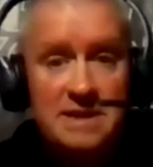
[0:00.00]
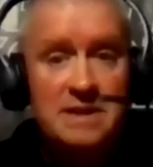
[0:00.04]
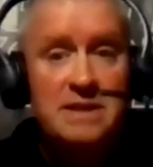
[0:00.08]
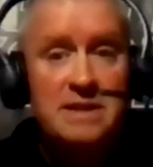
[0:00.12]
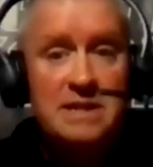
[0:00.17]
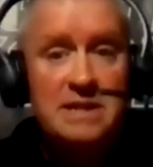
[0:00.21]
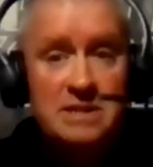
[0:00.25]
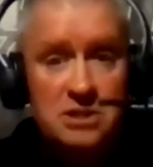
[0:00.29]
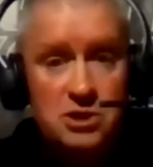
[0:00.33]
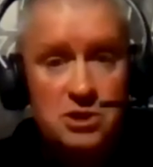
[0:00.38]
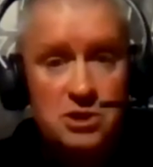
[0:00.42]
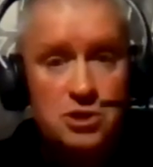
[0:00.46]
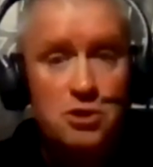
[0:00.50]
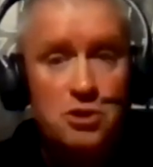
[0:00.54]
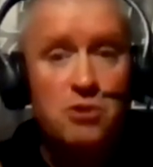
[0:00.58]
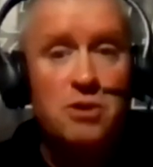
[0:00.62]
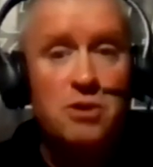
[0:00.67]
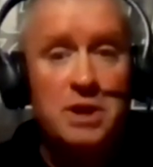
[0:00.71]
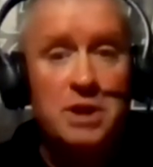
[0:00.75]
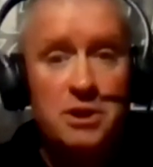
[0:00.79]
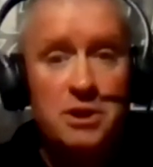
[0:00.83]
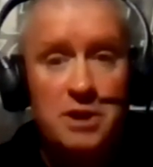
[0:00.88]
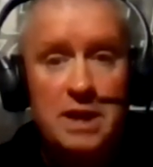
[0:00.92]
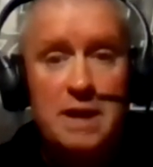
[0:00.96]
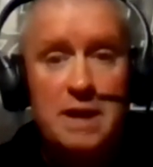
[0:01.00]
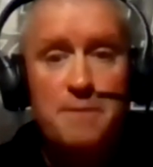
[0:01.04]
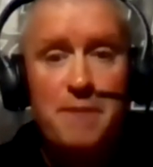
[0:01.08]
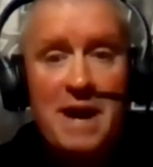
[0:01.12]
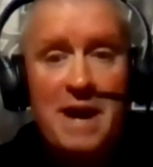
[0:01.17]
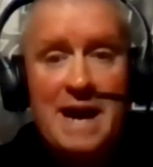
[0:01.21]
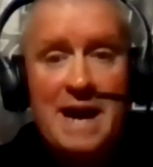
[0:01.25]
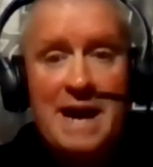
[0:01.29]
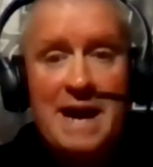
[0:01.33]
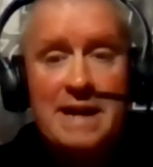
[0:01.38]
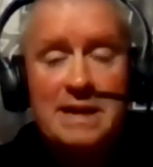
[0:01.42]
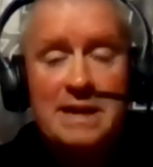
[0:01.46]
This is certainly going to
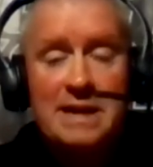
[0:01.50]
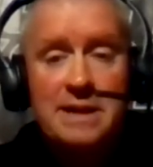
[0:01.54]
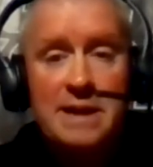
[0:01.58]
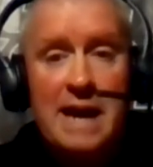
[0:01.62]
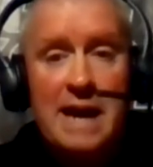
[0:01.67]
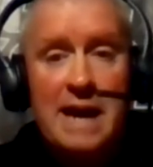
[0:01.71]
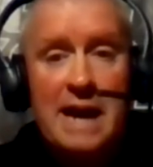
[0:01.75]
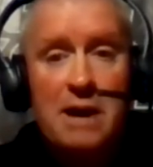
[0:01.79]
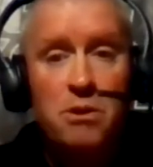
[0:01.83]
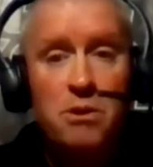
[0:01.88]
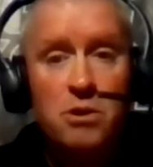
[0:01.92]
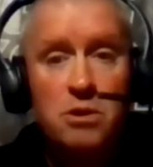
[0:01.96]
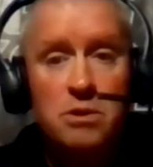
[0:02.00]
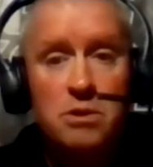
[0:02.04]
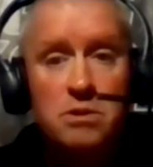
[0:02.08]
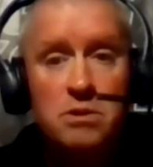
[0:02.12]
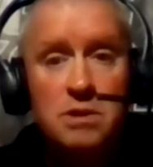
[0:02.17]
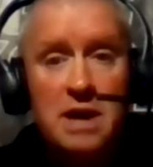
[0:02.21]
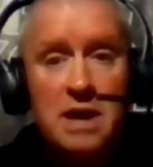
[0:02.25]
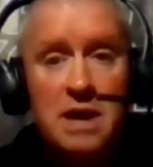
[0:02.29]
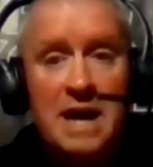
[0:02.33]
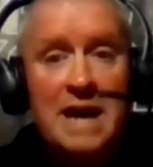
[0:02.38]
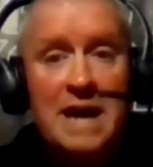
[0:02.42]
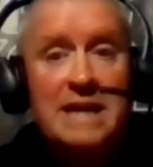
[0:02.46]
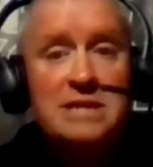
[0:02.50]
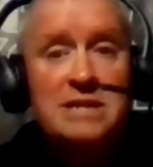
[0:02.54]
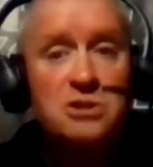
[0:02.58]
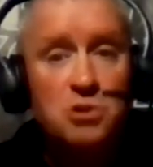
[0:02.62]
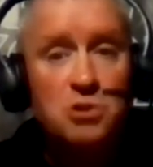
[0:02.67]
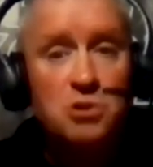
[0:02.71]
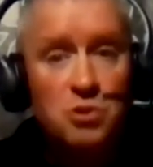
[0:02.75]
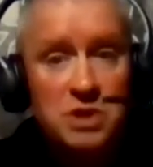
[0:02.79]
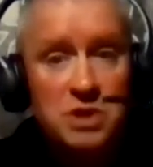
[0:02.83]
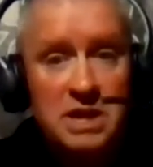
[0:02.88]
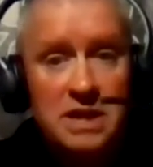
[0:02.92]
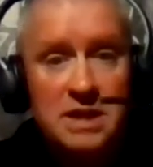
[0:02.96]
impact our high
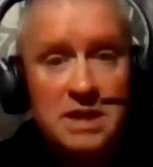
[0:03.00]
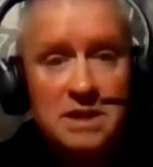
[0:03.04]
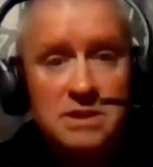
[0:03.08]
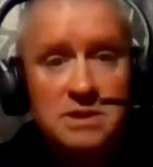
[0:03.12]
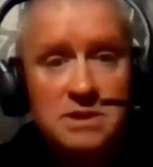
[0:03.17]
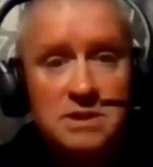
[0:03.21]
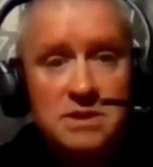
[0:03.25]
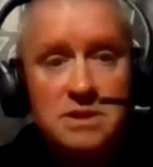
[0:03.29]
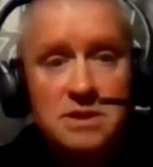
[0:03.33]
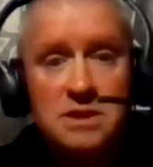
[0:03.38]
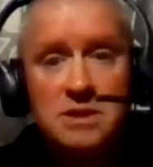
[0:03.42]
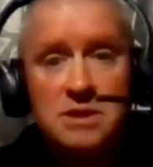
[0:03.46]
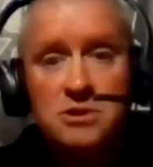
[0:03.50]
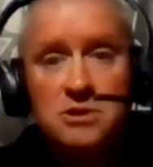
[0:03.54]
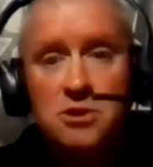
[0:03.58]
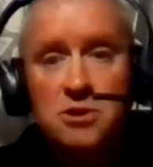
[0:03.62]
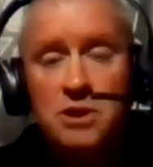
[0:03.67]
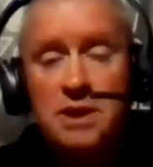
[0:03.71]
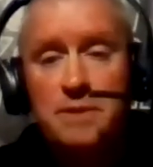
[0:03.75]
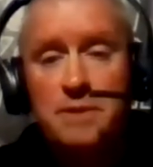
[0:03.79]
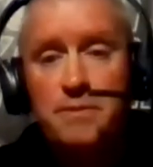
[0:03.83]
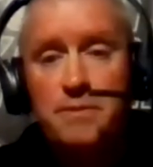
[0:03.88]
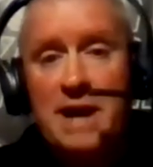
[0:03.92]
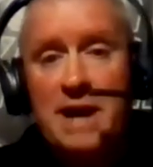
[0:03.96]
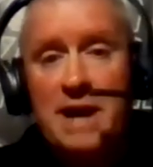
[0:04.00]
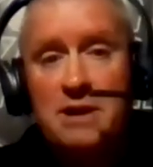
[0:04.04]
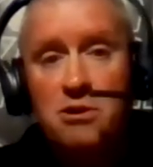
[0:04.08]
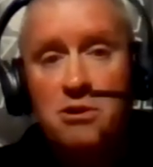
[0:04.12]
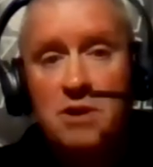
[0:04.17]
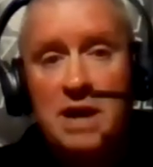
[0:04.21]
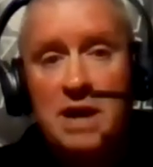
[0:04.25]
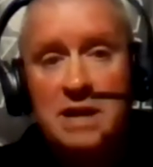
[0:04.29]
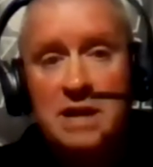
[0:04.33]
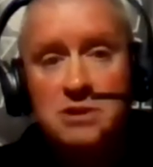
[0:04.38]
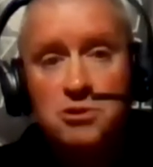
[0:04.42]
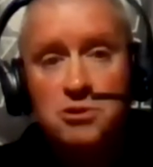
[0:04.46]
school kids. It's going to impact our
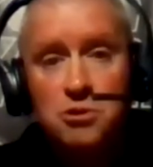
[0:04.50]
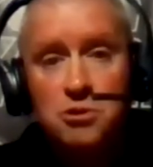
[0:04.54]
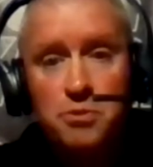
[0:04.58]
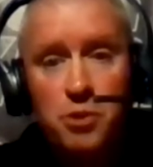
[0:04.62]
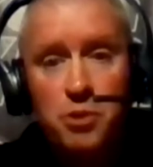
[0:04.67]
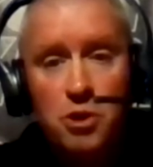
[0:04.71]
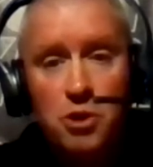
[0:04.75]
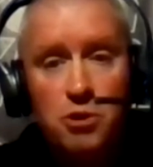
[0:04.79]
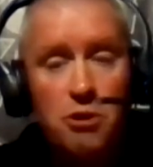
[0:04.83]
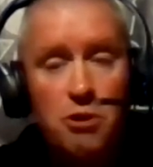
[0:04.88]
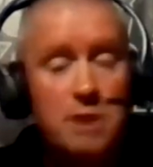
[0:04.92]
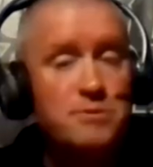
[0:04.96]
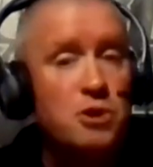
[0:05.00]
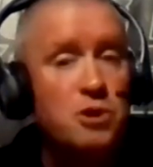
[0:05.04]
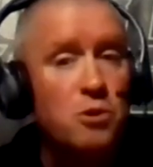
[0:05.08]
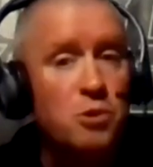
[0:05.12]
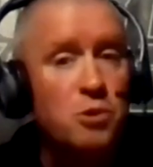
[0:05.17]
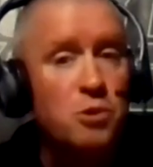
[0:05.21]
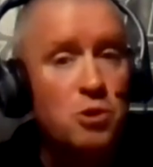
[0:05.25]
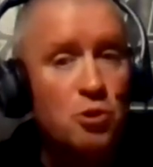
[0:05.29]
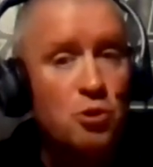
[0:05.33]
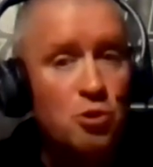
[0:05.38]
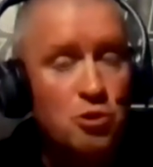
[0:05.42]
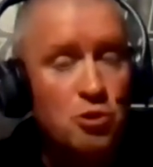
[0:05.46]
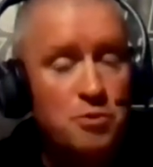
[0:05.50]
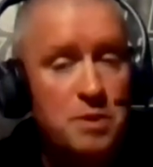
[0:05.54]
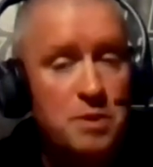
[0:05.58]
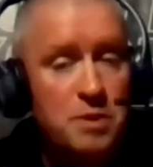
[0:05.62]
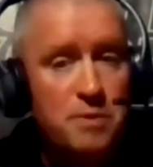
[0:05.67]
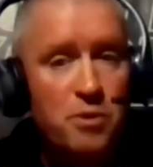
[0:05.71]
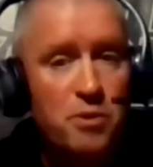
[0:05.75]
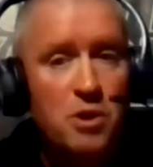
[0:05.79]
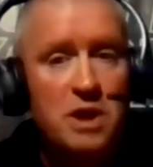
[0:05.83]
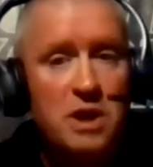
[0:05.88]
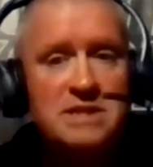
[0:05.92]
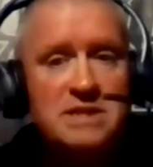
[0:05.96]
high school programs, our recruitment
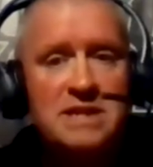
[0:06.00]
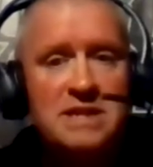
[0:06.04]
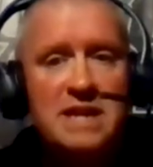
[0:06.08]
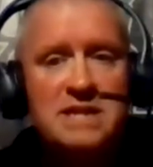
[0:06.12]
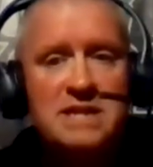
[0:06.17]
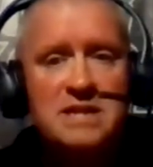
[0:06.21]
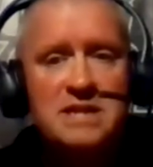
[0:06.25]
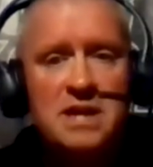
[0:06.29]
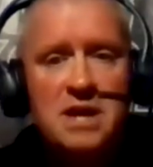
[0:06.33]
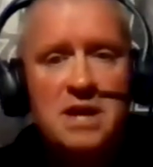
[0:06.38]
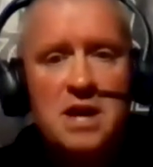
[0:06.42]
process.